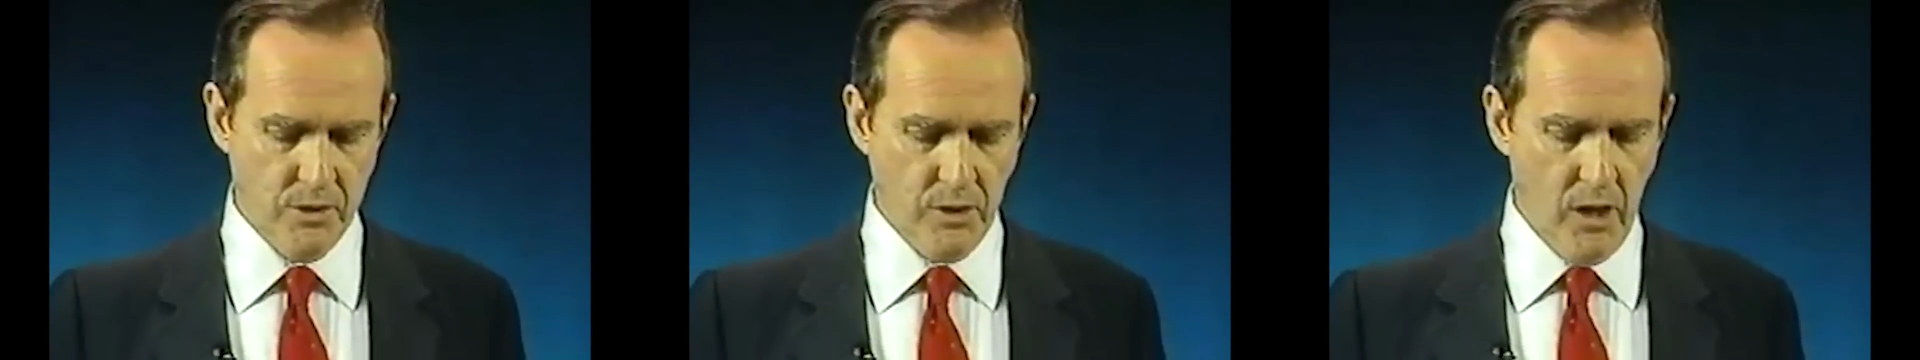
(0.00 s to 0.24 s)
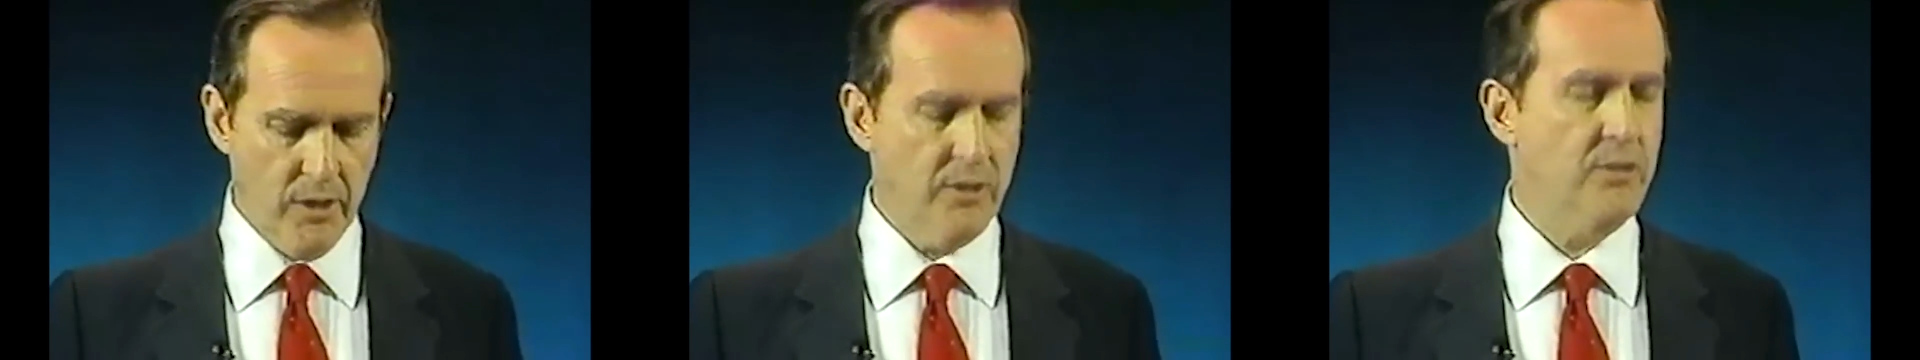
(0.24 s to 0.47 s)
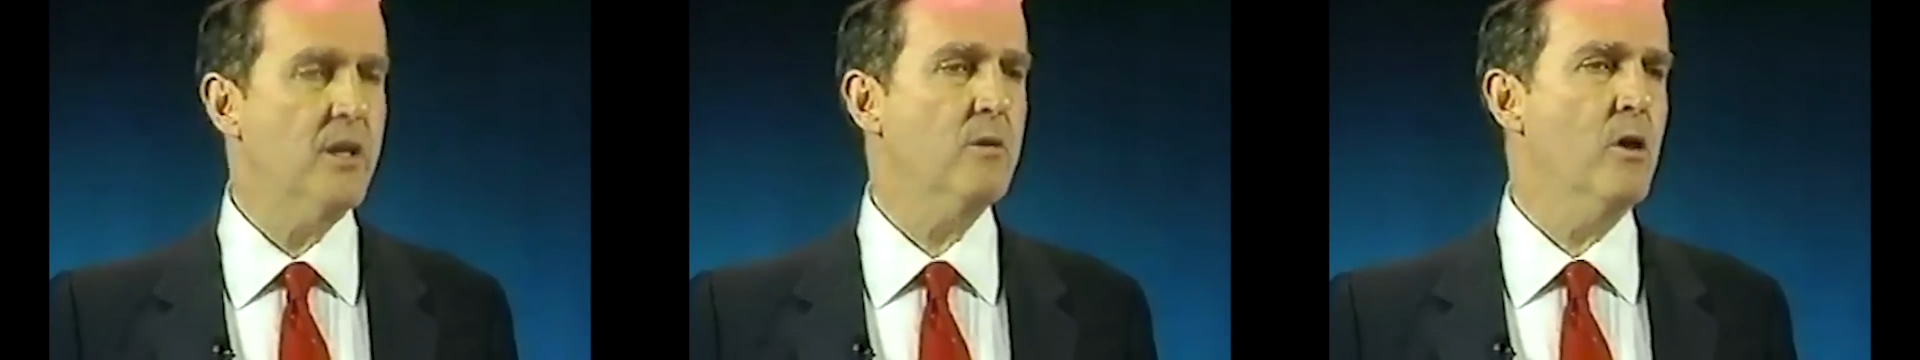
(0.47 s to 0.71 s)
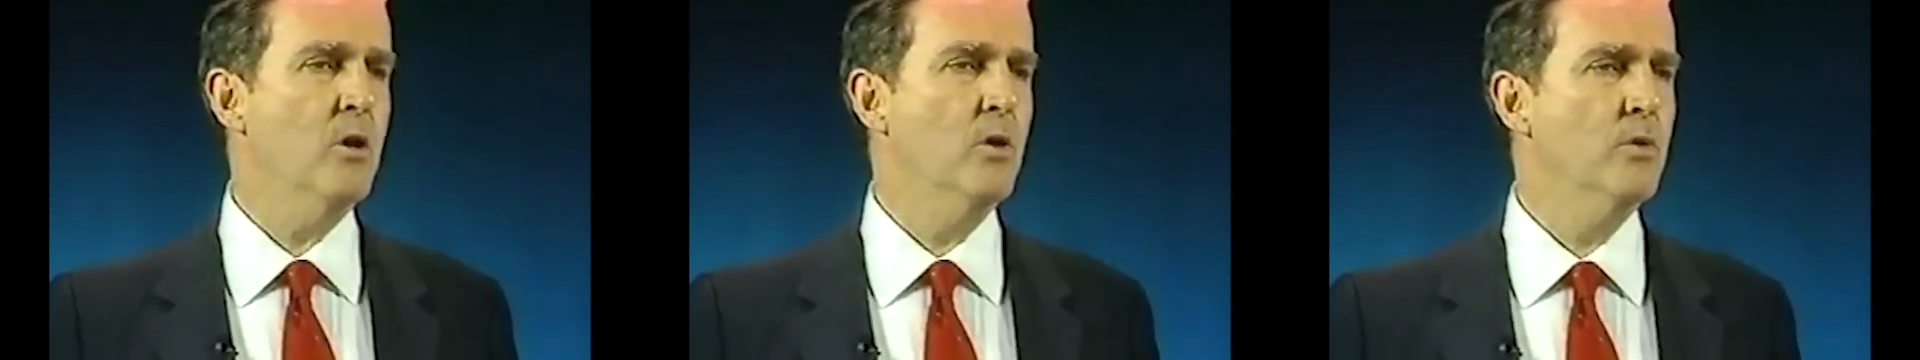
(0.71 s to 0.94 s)
started
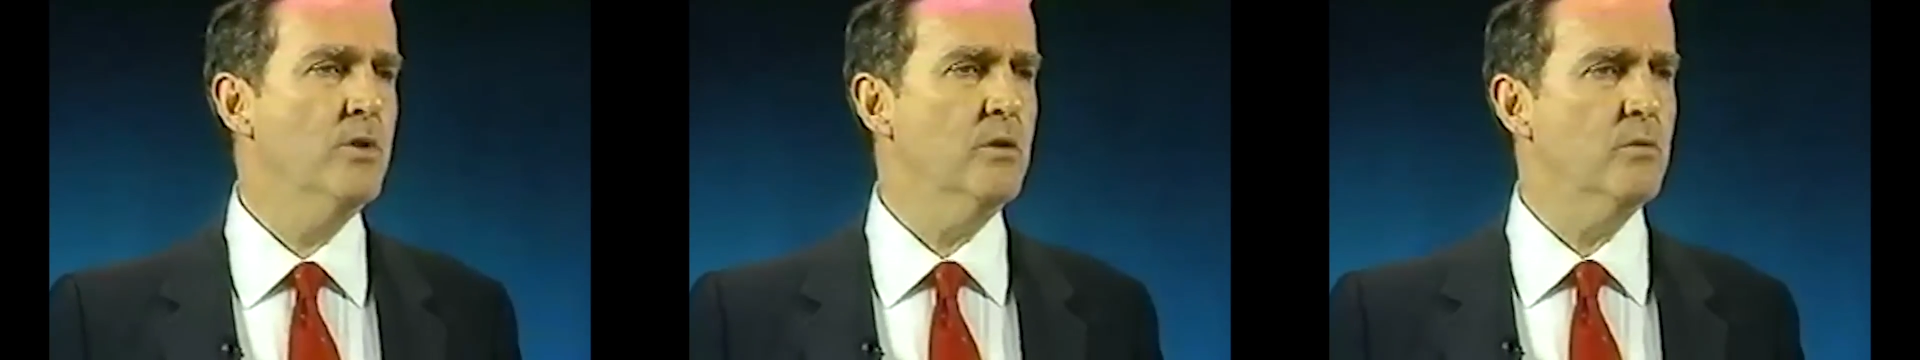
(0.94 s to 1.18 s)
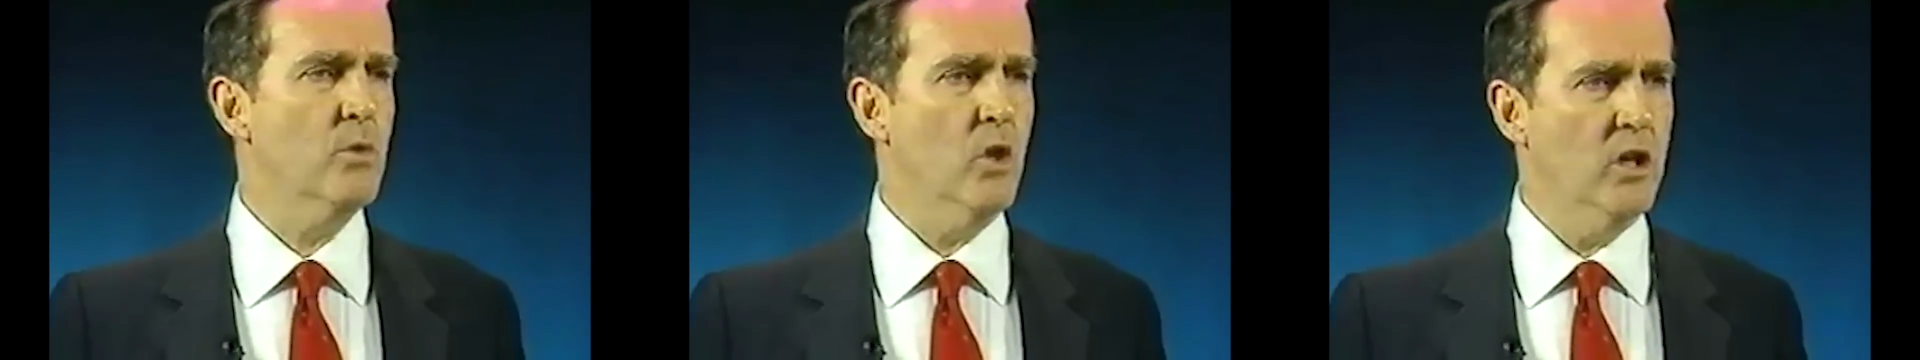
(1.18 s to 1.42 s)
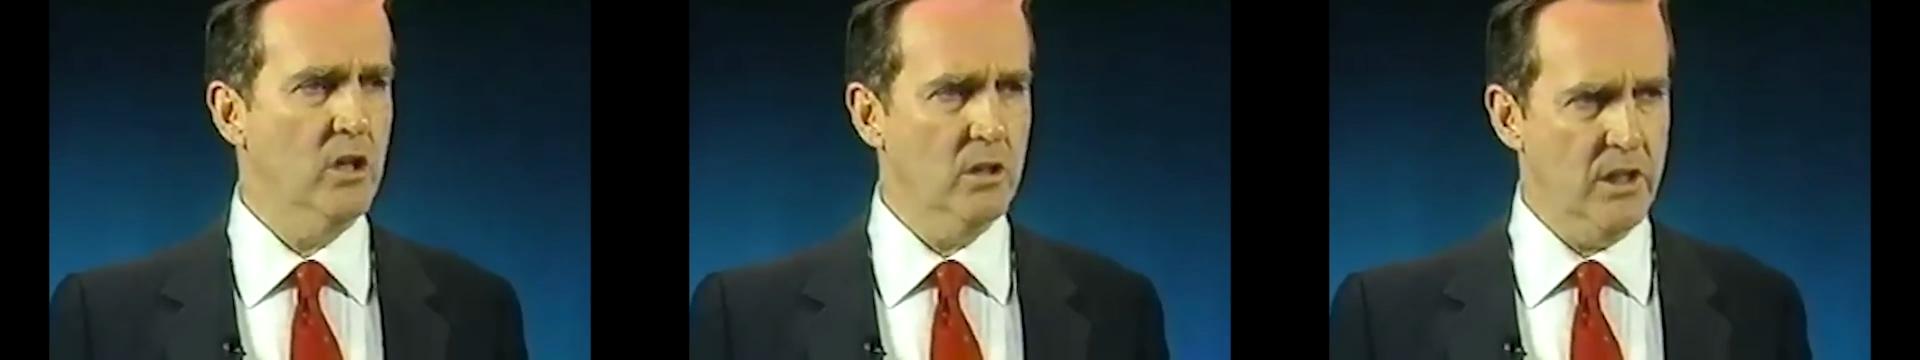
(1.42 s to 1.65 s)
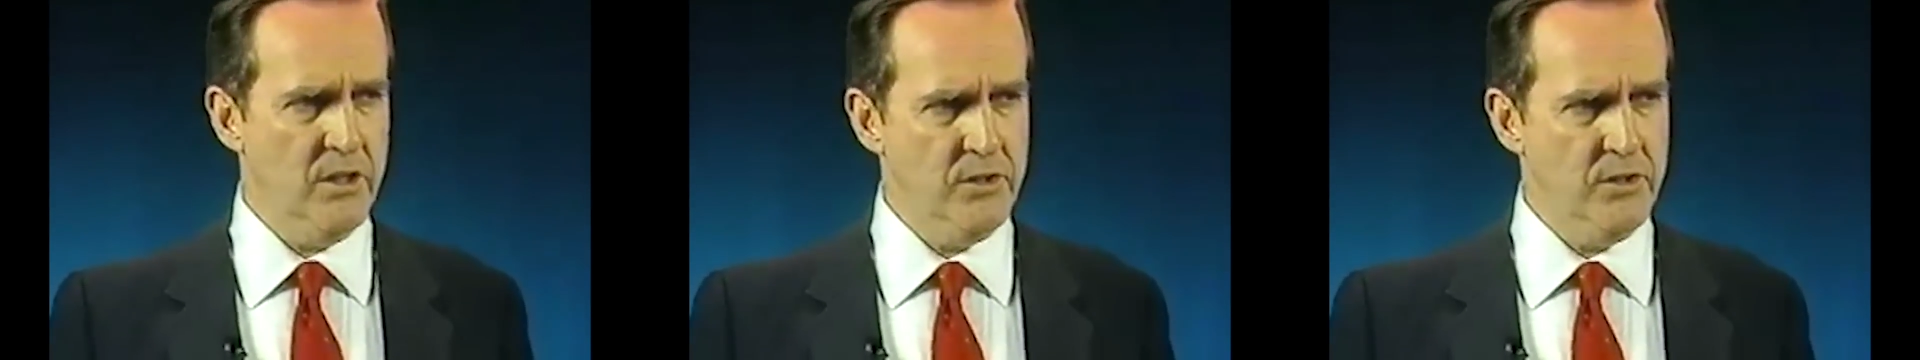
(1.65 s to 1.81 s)
their own Royal